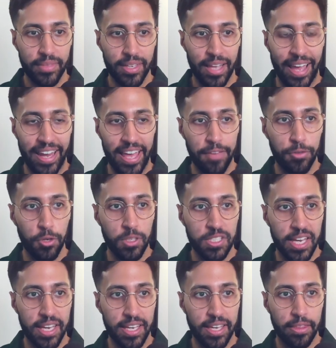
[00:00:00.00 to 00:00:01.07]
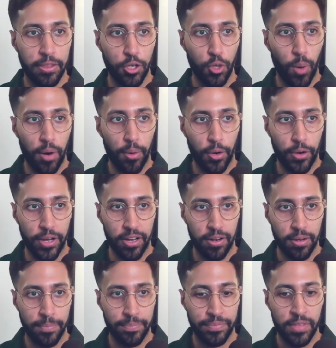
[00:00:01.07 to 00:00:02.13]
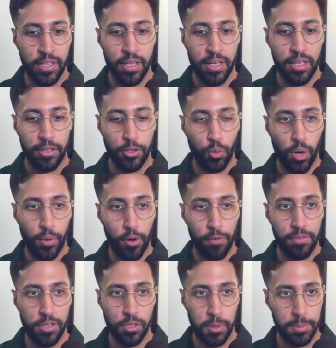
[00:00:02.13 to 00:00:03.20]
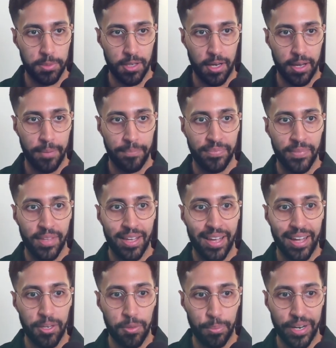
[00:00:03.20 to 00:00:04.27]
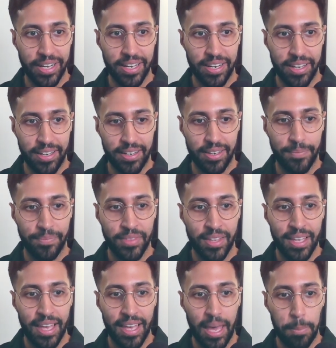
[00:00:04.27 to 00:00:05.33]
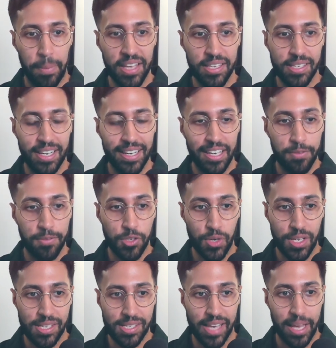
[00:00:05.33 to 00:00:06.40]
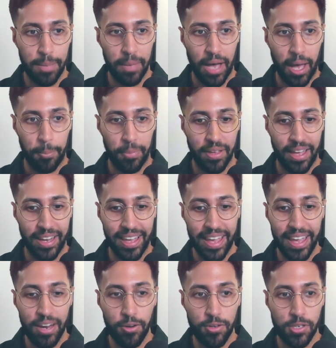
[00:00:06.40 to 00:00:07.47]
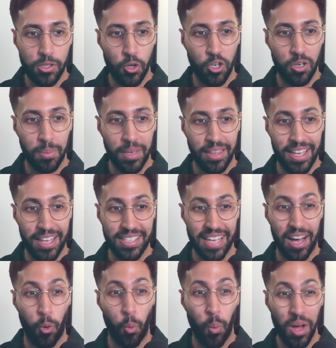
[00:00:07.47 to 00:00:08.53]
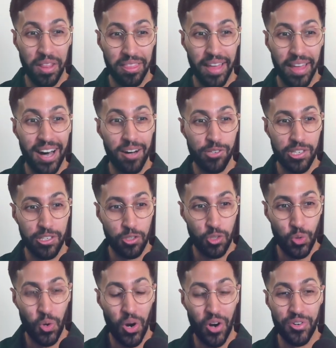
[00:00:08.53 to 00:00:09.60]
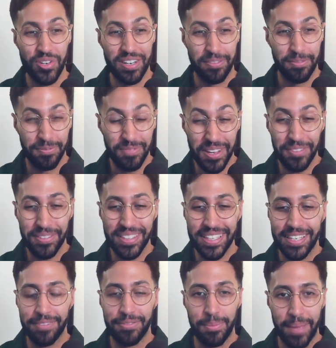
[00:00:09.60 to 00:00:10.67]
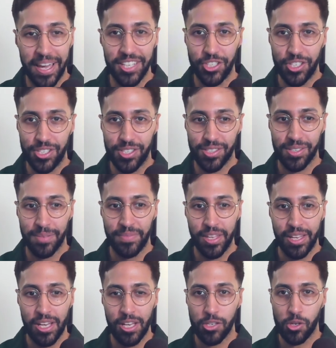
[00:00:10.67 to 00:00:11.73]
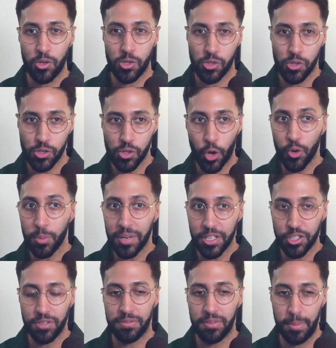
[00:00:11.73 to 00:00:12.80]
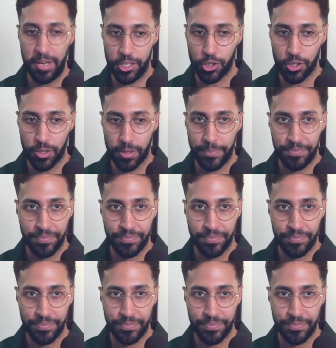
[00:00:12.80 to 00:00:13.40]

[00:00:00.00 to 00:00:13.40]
And if you take in the URL here, the URL of this website, and you bring it in, it basically gives you a sitemap. And here it's told me there's 1,250 different pages. So there's so much information.